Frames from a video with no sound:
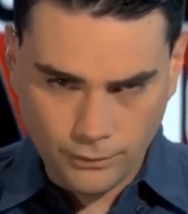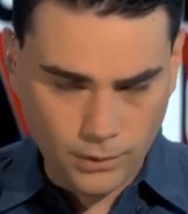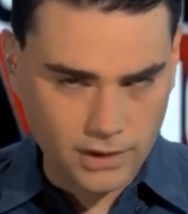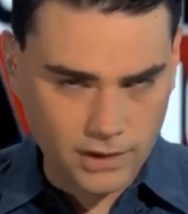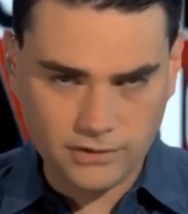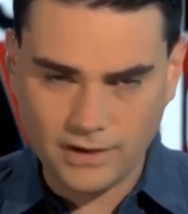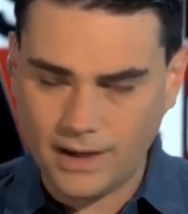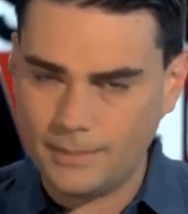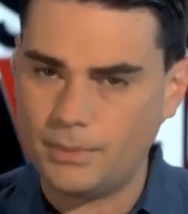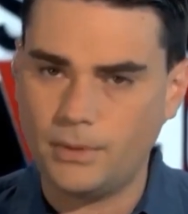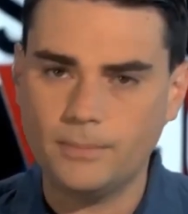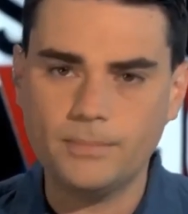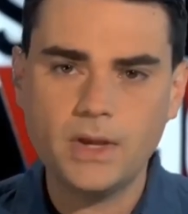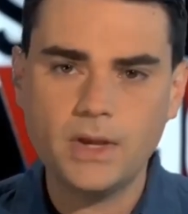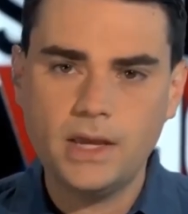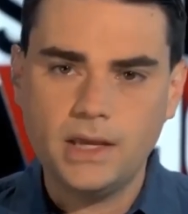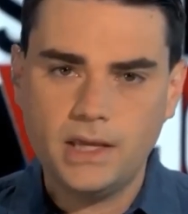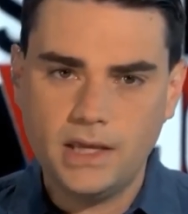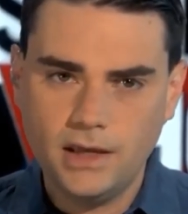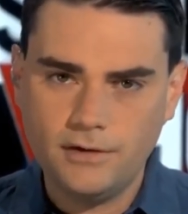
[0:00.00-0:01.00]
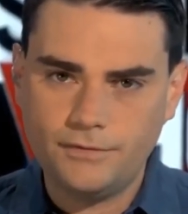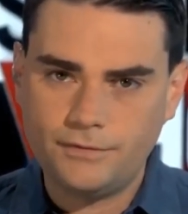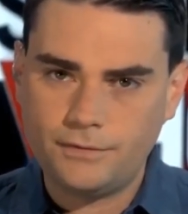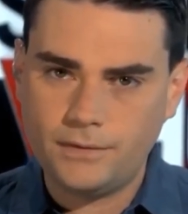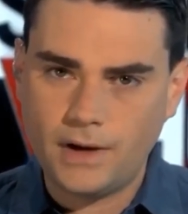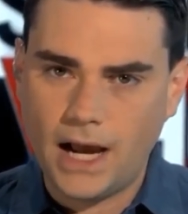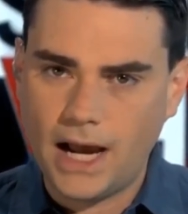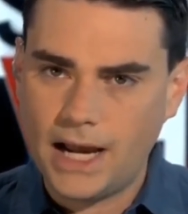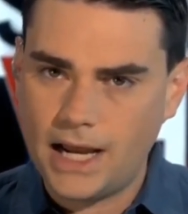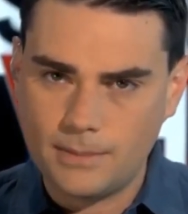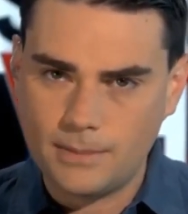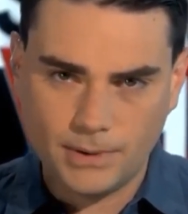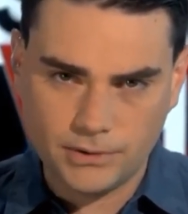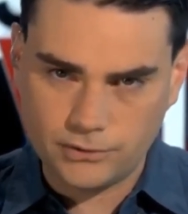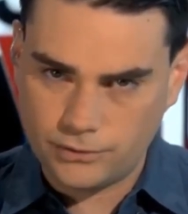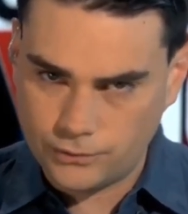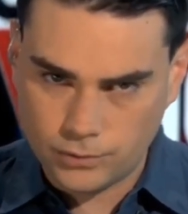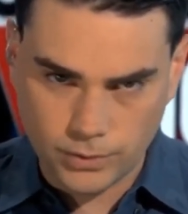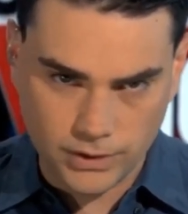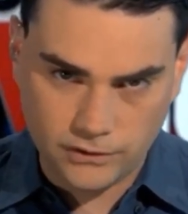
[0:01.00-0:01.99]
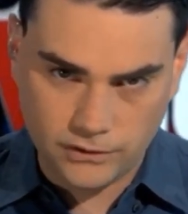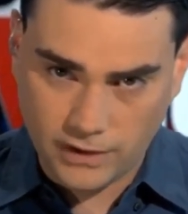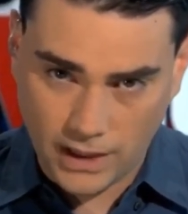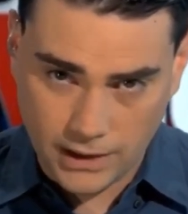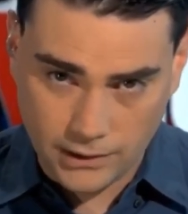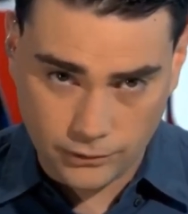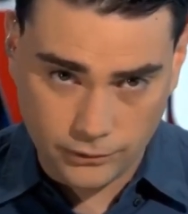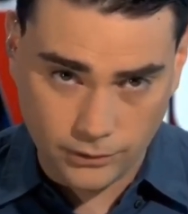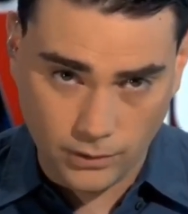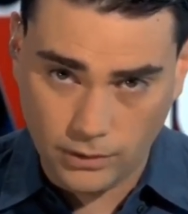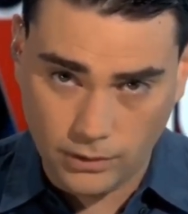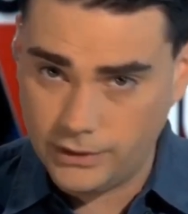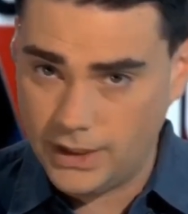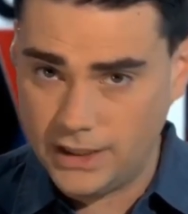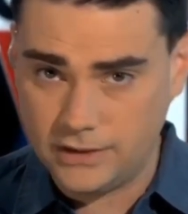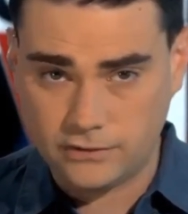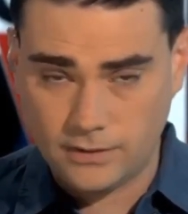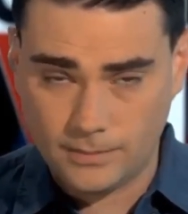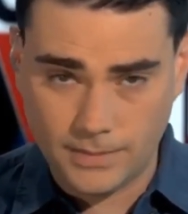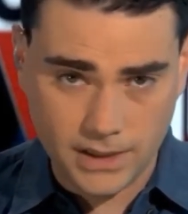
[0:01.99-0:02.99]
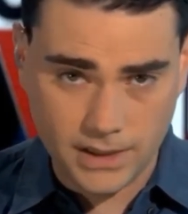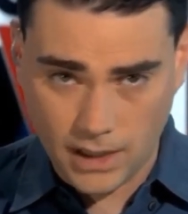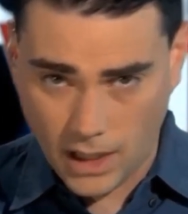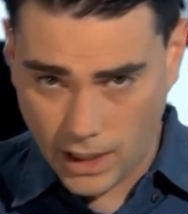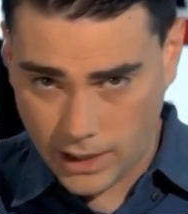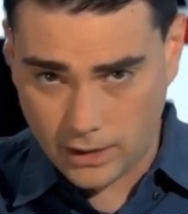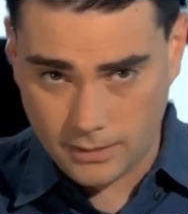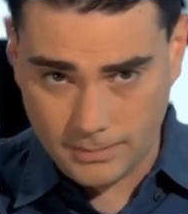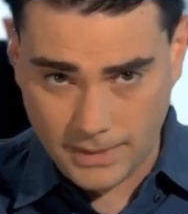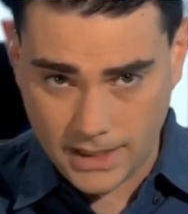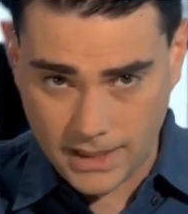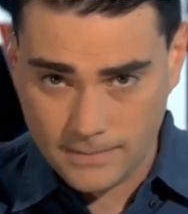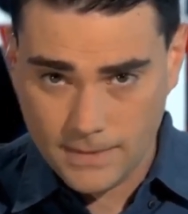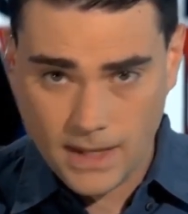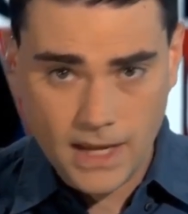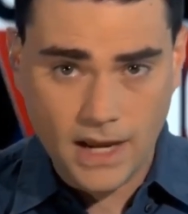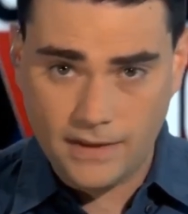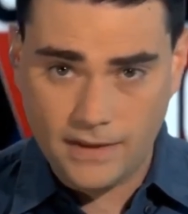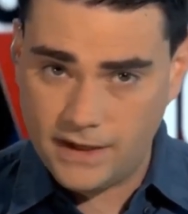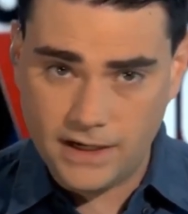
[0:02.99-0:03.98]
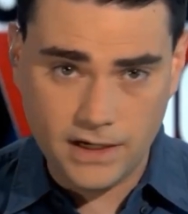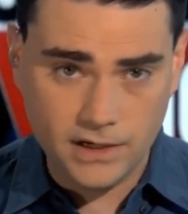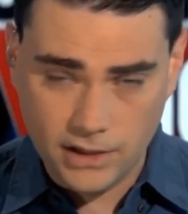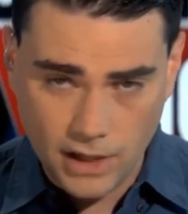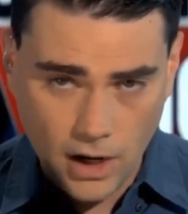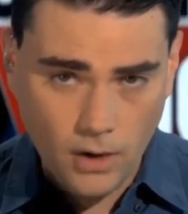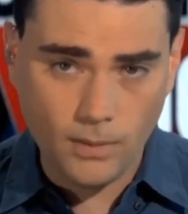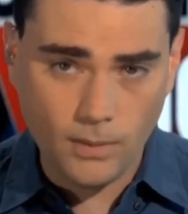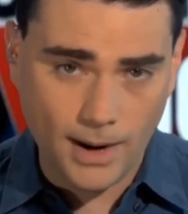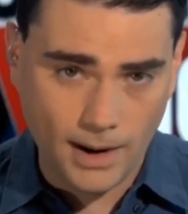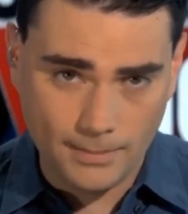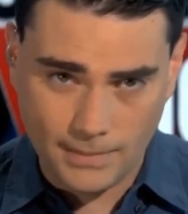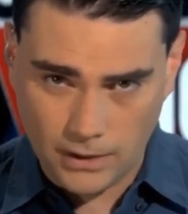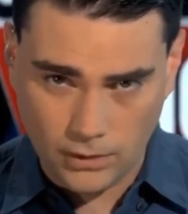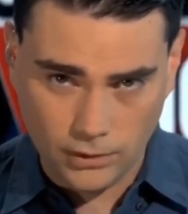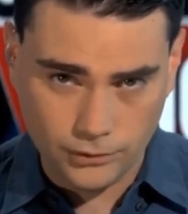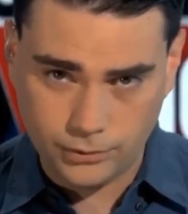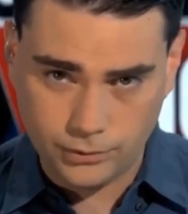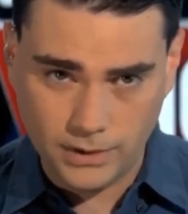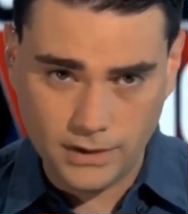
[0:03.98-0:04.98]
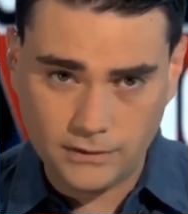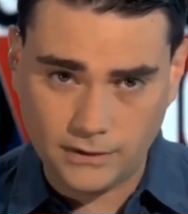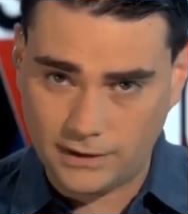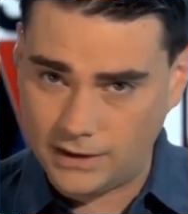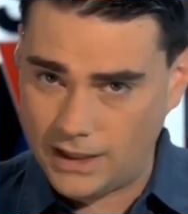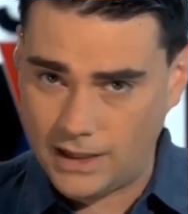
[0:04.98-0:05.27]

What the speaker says: for example, if I had a bunch of tweets 10 years old and somebody had hired me and they didn't know about my old tweets,